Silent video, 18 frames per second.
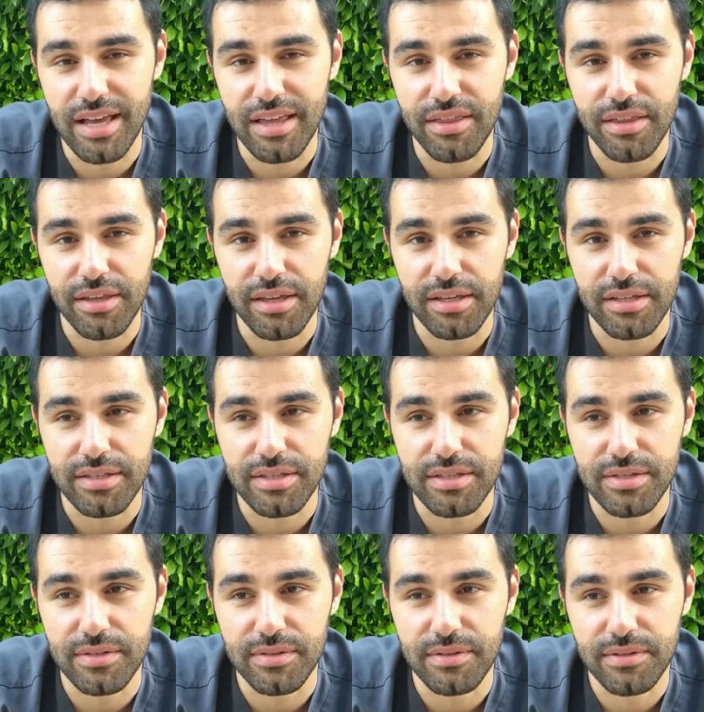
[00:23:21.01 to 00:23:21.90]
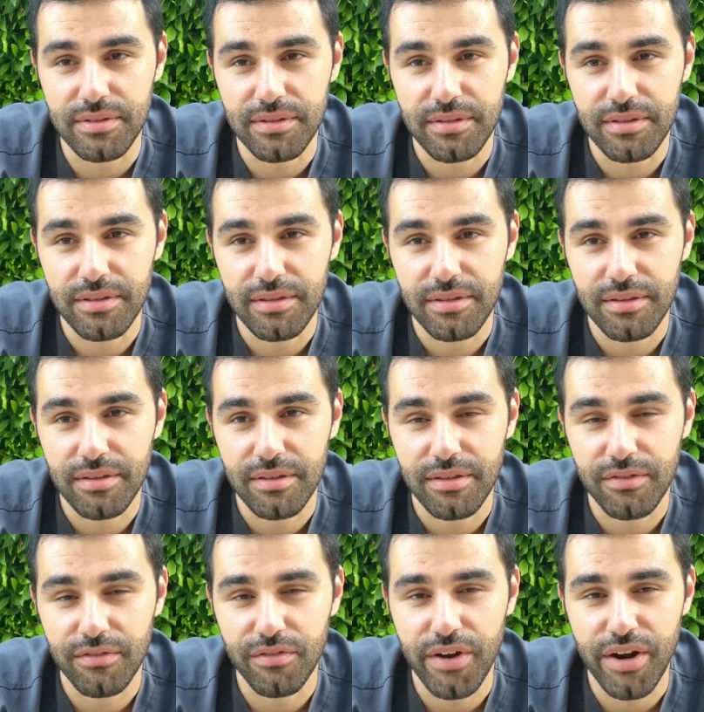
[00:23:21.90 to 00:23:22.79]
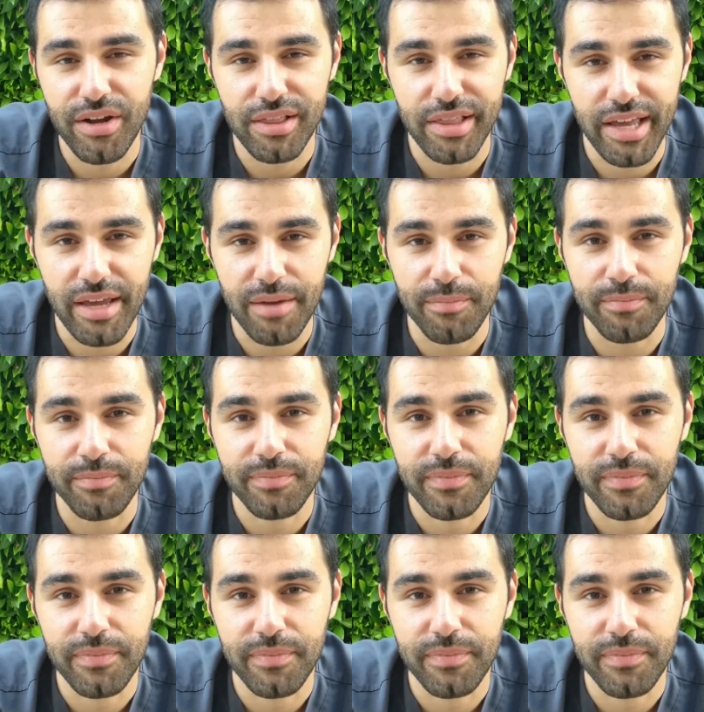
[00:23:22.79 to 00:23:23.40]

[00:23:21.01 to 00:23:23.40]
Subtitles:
I think it's very lame.